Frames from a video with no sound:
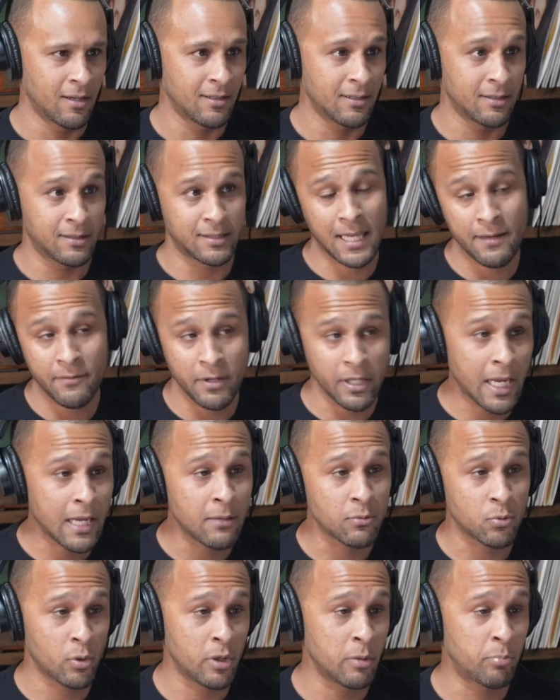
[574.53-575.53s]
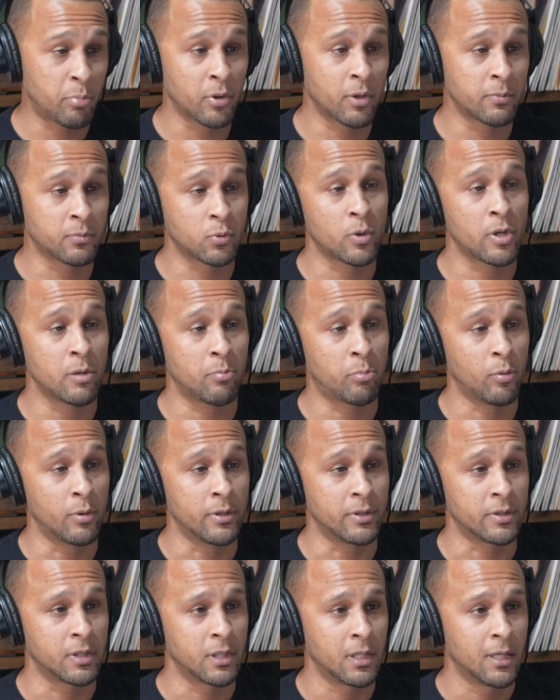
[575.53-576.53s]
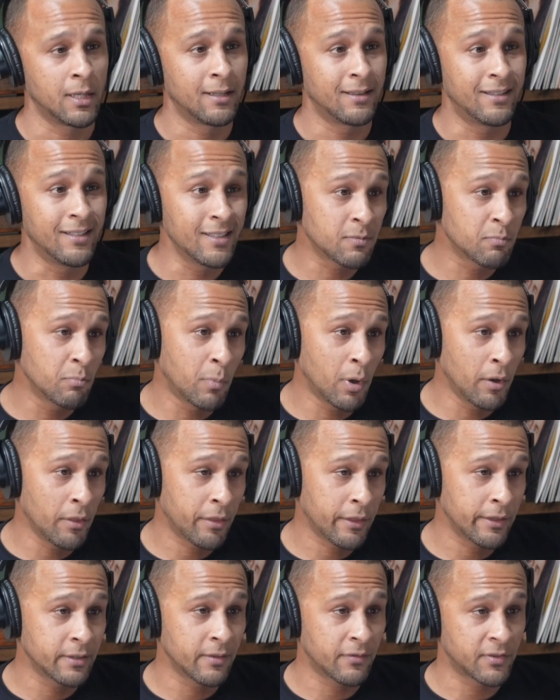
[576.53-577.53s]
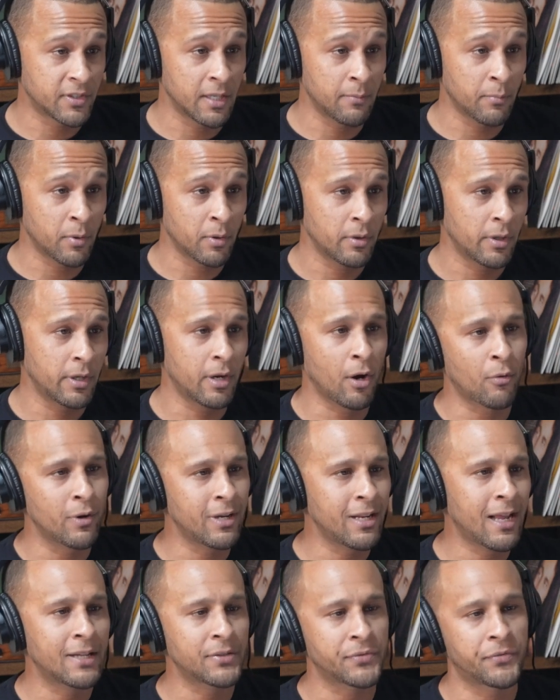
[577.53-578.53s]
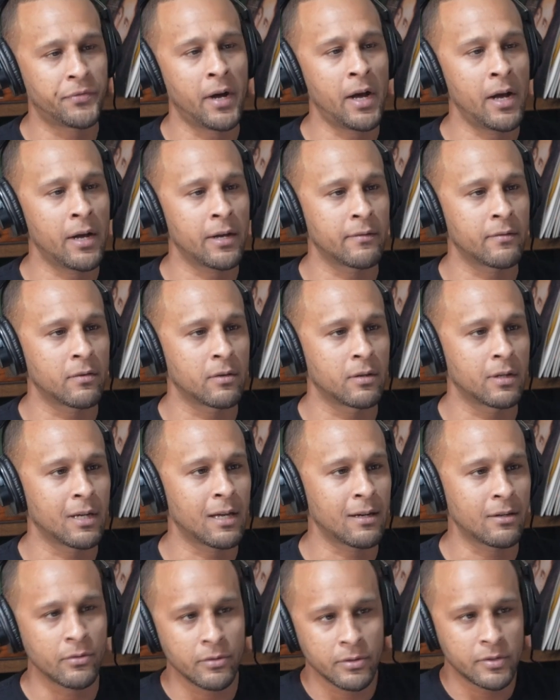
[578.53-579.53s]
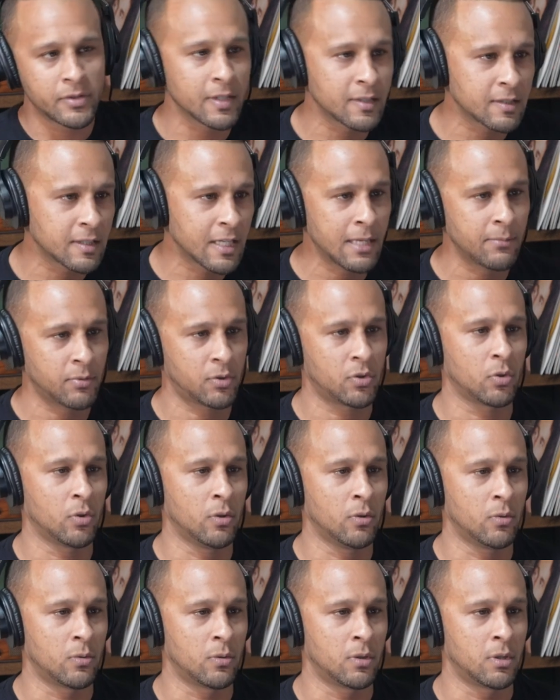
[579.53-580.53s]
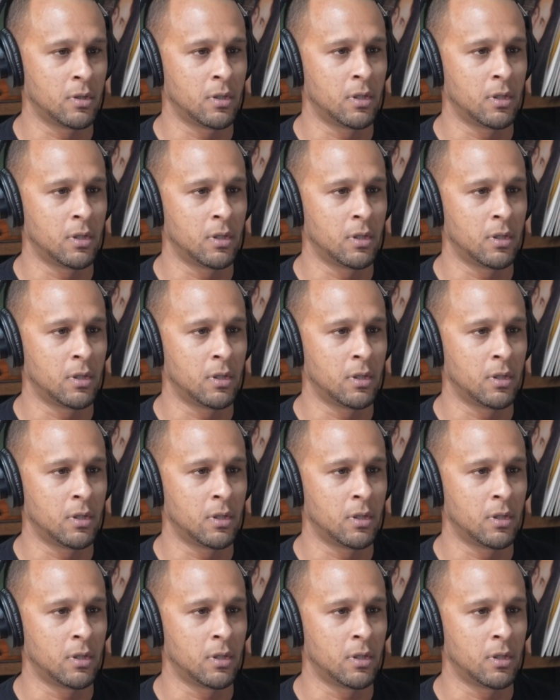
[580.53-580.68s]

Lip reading: Seven games where he put up 20 points. This month in December, he already has five. Got another six games to go.